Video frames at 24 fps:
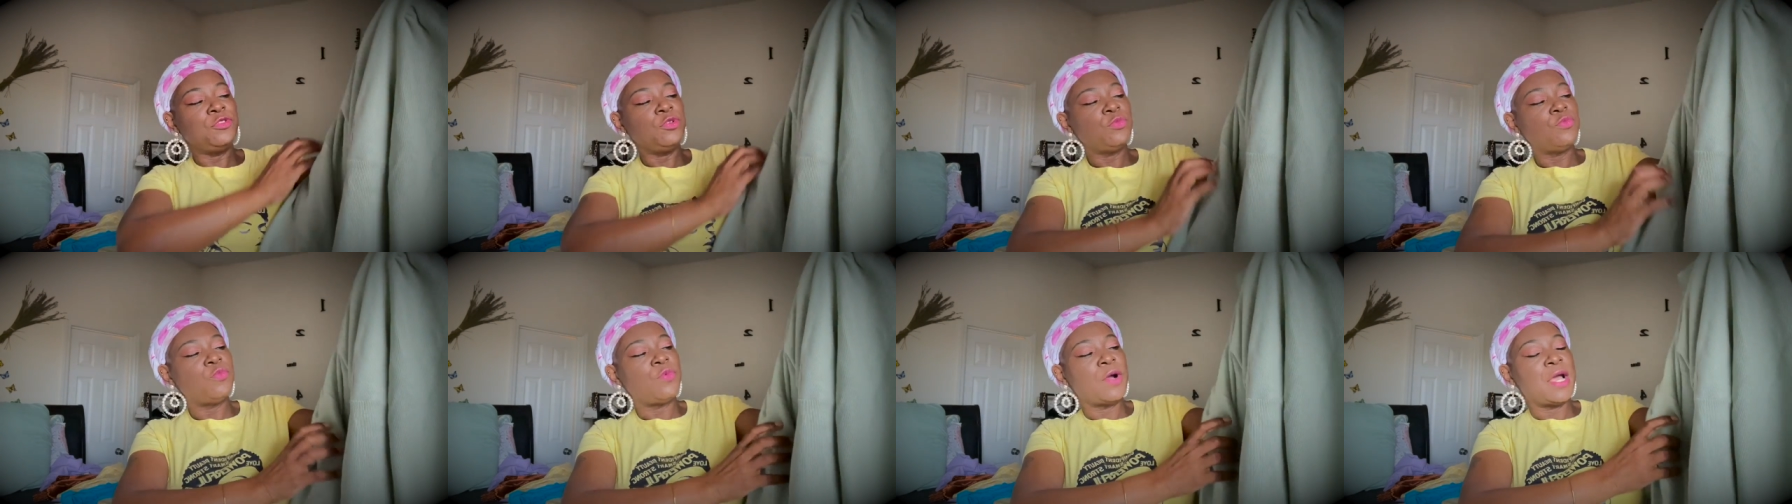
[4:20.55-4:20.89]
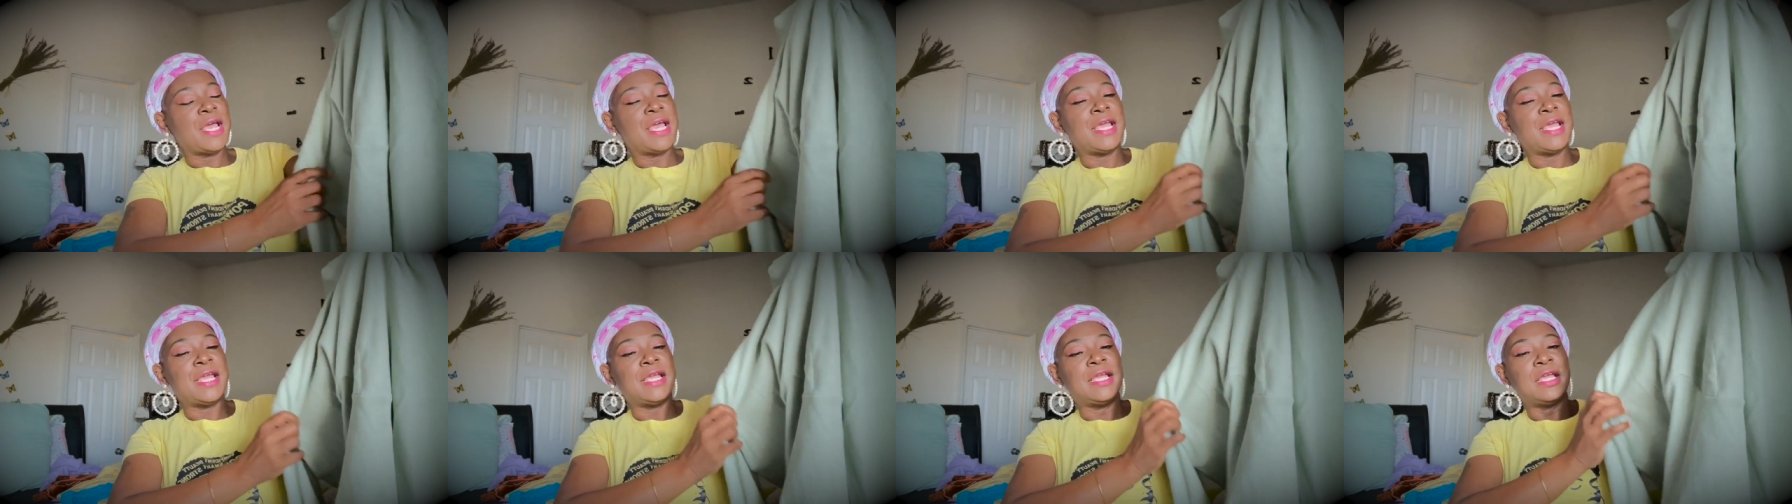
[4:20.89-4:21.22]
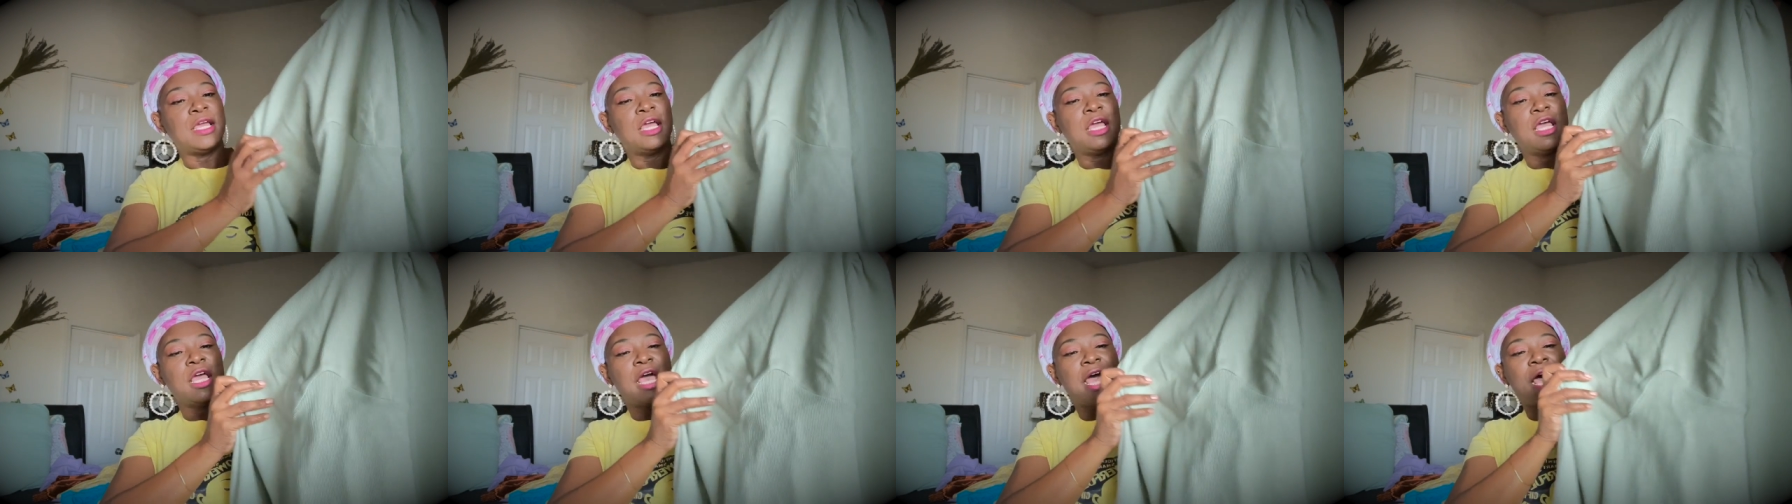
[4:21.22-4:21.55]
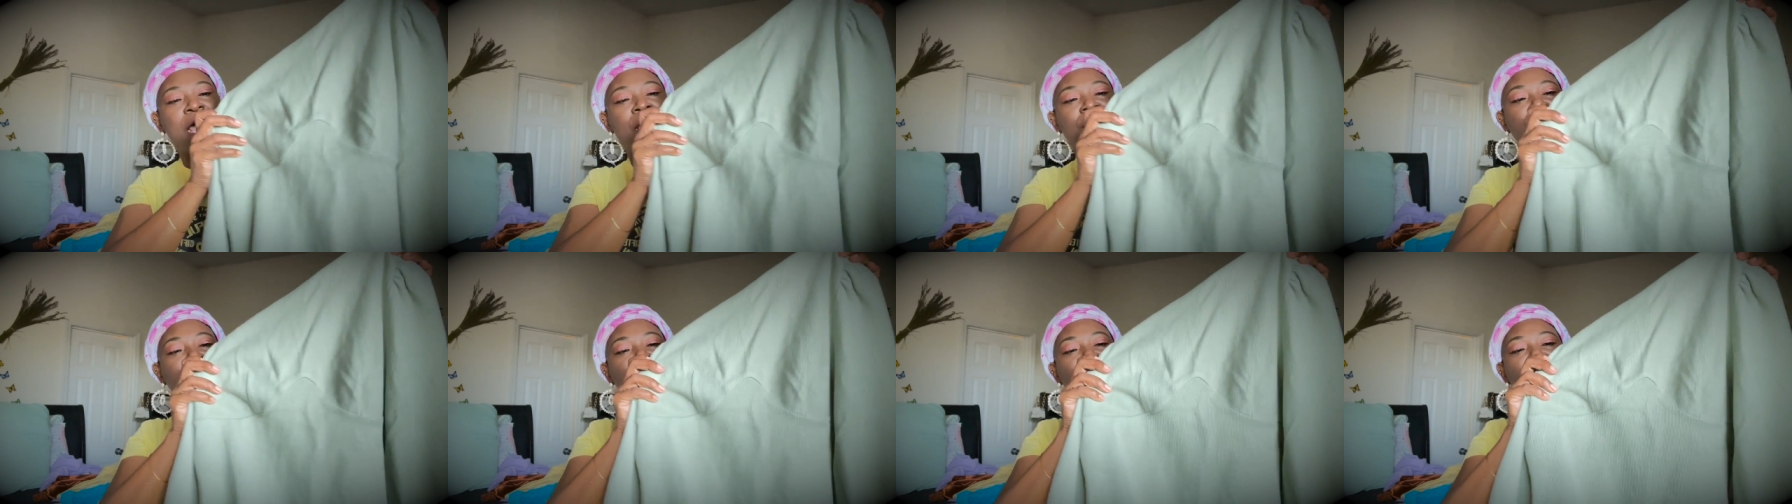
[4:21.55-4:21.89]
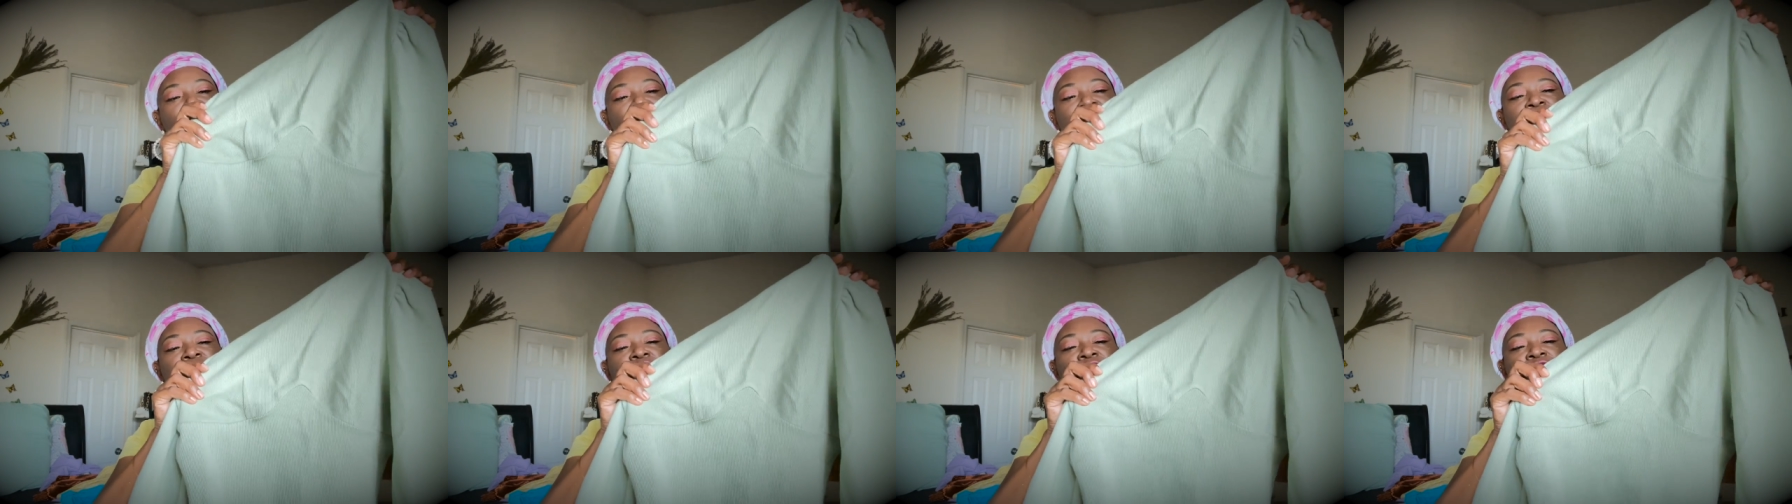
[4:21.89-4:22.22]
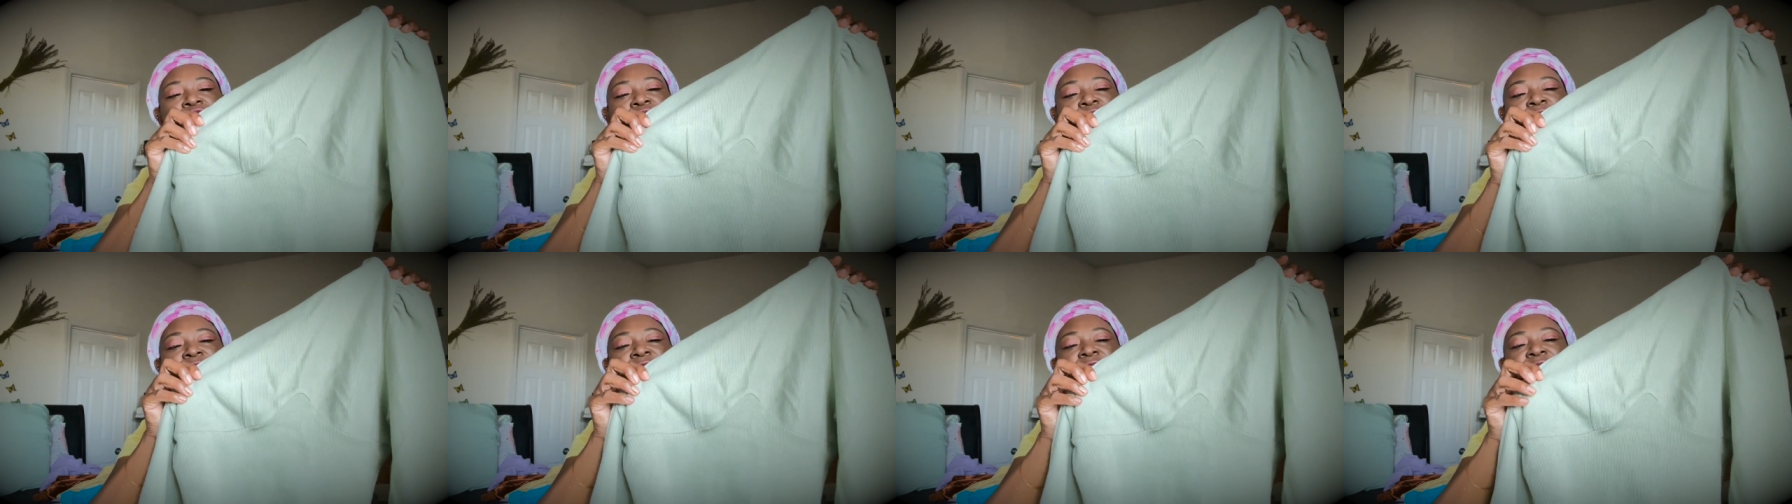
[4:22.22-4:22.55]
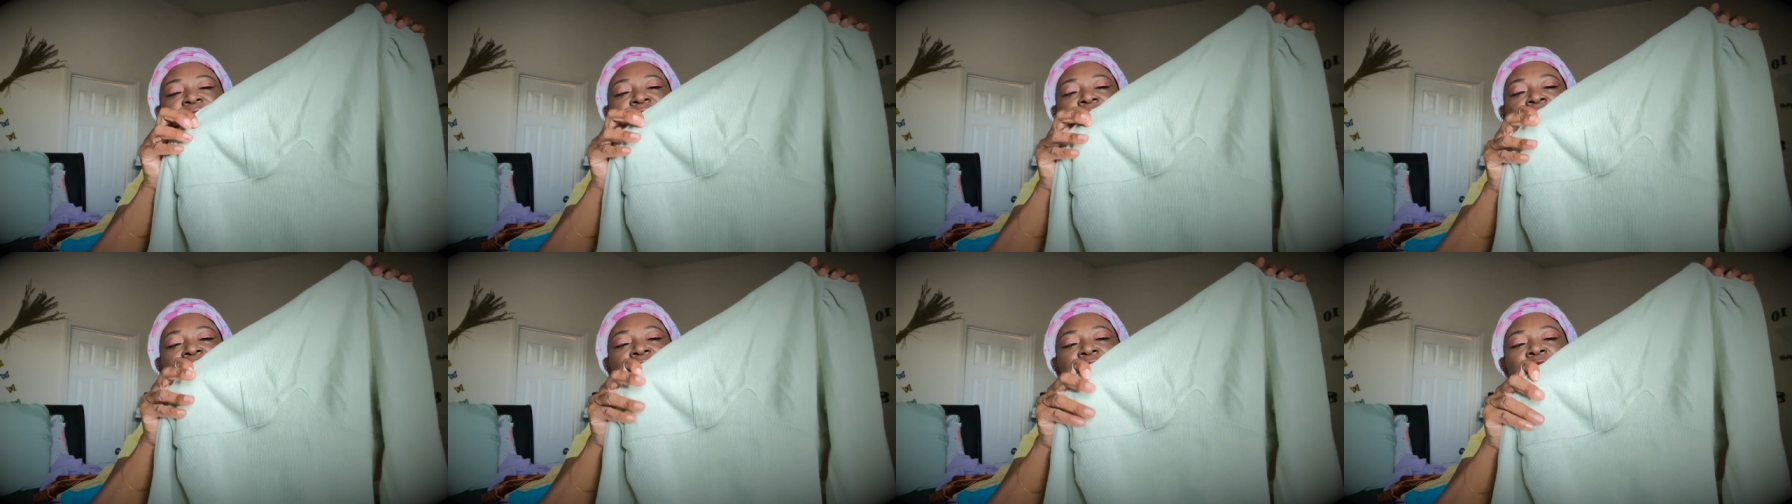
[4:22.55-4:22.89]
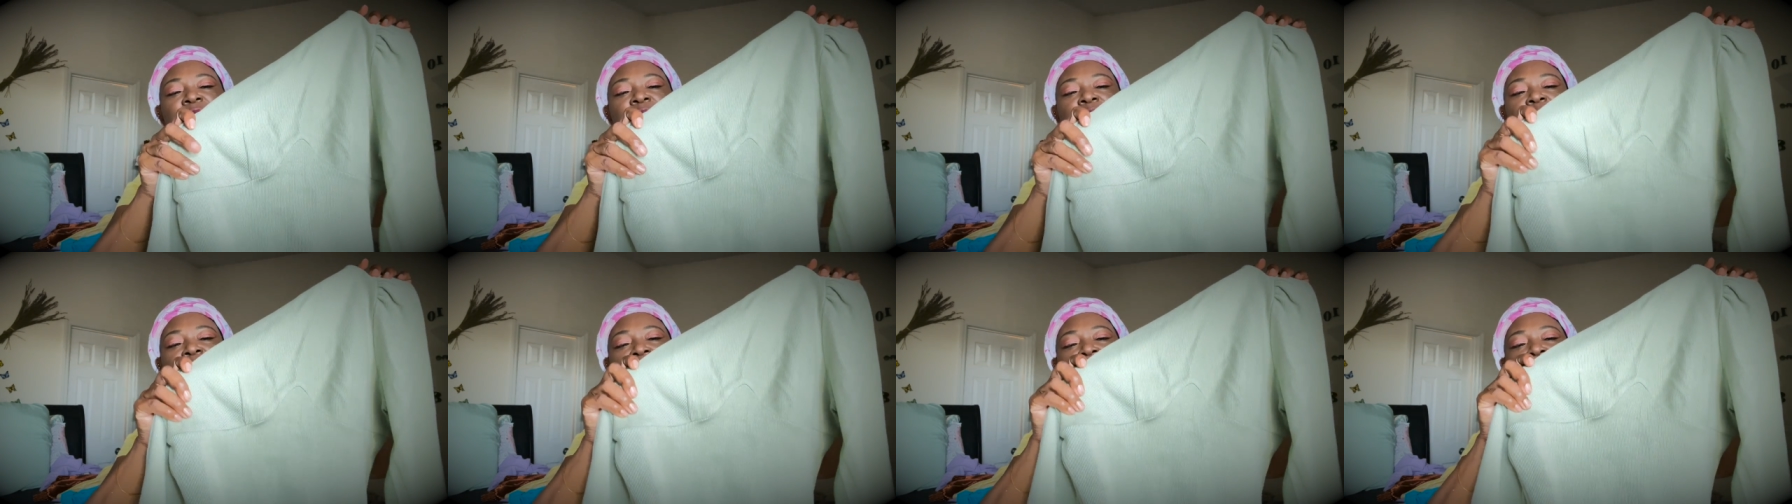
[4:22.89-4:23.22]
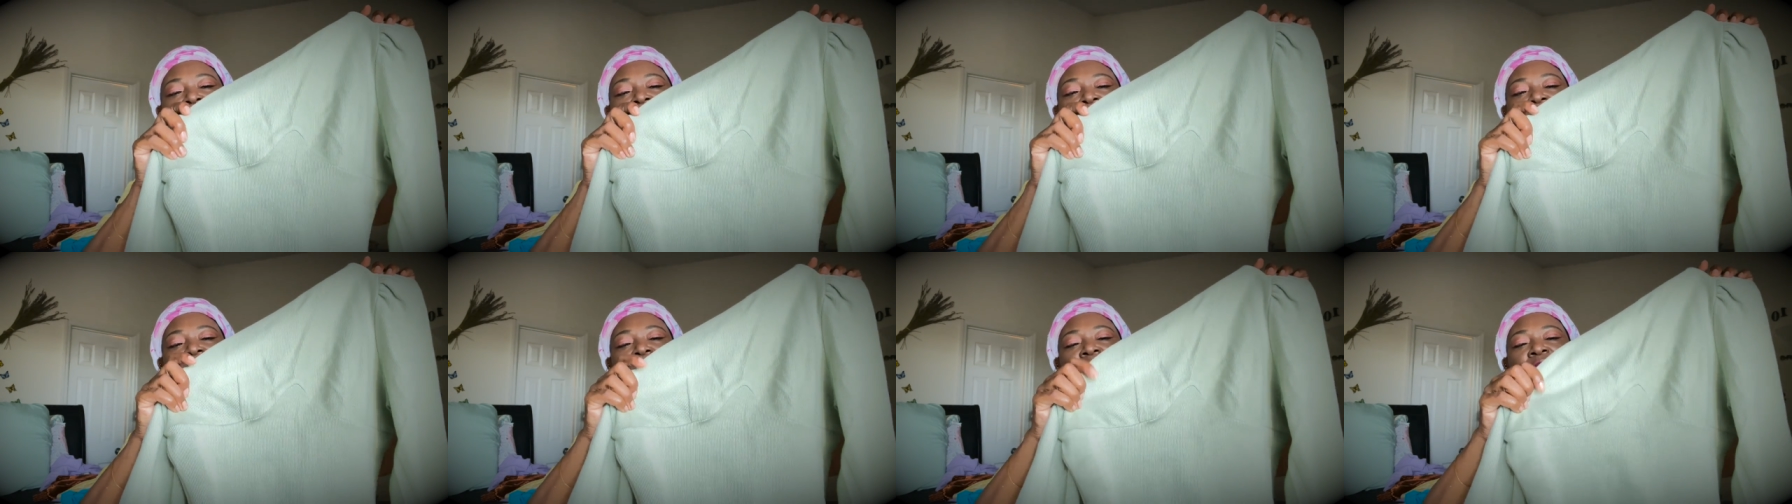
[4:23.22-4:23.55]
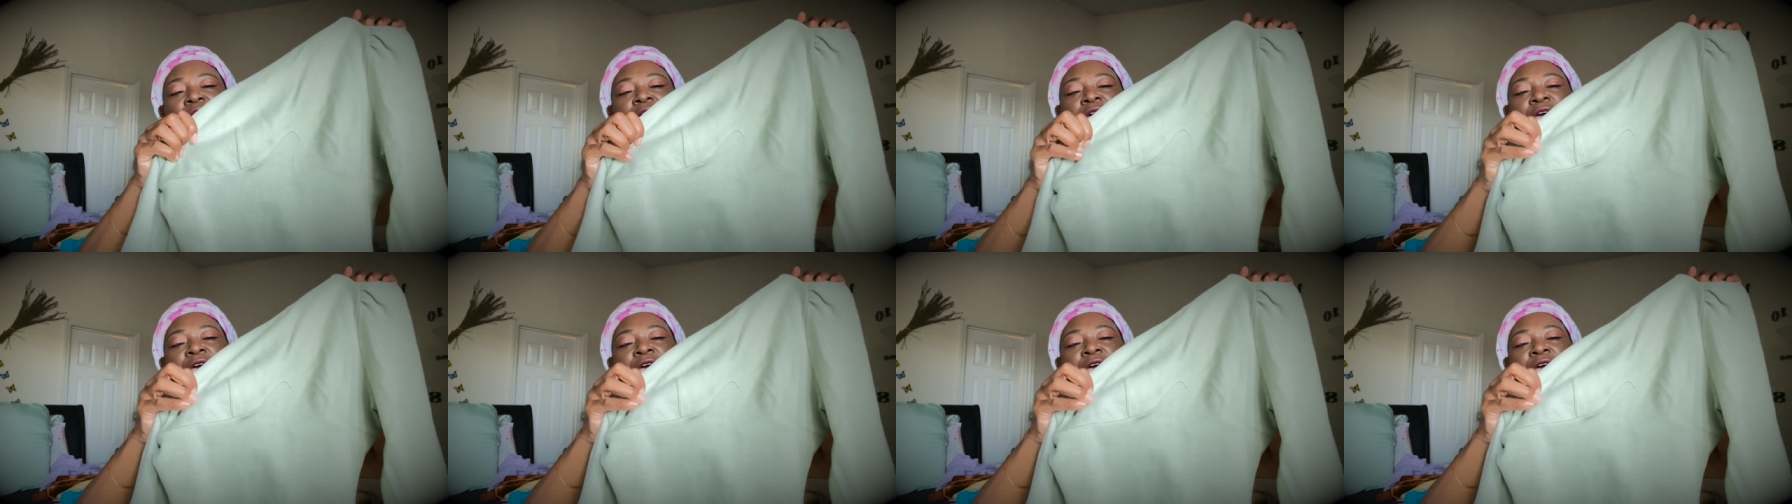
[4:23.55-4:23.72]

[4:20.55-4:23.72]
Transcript: the way, I don't know if you can really see it, but